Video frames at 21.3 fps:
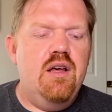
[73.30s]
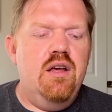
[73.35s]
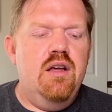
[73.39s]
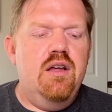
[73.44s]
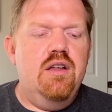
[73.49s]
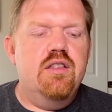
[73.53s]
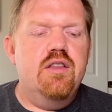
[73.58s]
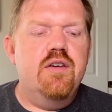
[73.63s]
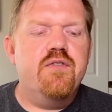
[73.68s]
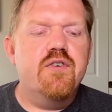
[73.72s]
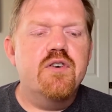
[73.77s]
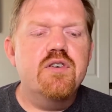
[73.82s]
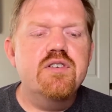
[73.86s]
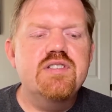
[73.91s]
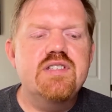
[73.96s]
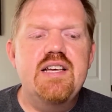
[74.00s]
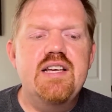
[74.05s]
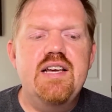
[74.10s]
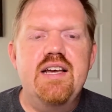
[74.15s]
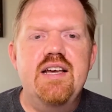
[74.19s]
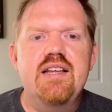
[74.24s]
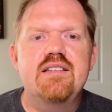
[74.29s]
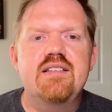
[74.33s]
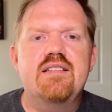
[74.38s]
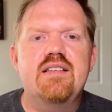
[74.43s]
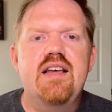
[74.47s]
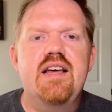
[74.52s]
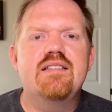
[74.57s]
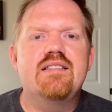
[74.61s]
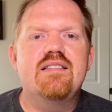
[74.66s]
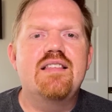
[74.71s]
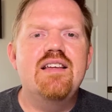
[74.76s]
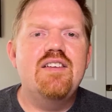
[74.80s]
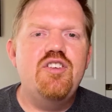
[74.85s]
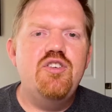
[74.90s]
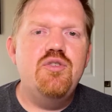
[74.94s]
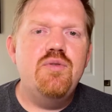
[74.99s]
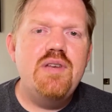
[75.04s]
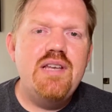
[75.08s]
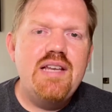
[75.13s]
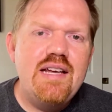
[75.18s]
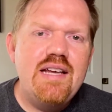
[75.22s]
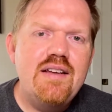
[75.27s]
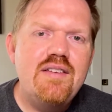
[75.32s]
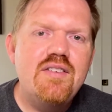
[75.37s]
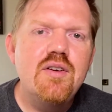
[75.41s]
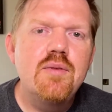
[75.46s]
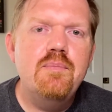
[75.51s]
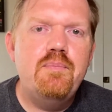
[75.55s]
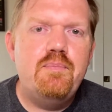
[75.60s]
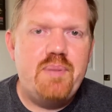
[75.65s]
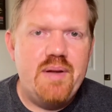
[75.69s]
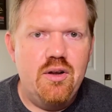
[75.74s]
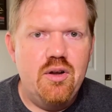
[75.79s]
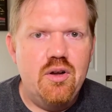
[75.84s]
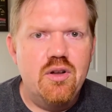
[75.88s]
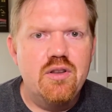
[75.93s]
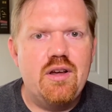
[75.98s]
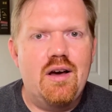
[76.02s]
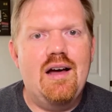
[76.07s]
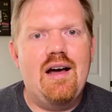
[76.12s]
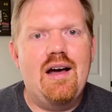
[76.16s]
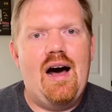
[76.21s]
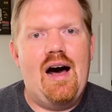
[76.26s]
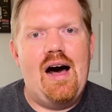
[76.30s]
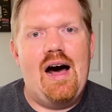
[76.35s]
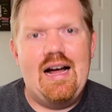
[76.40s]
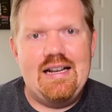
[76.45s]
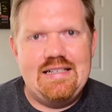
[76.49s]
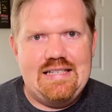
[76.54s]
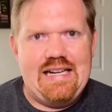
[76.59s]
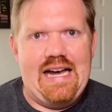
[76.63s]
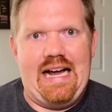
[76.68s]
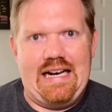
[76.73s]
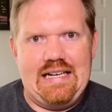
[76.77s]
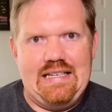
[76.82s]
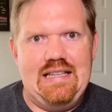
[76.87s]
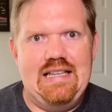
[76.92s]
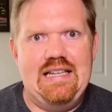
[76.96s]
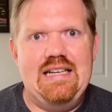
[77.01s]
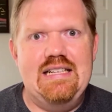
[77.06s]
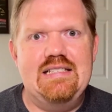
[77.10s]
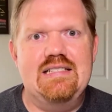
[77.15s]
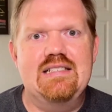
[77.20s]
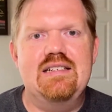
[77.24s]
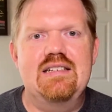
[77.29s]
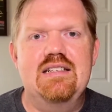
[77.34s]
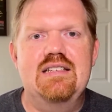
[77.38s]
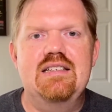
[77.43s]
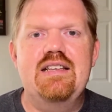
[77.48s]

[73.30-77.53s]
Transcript: The first thing is that you need to build a contact list.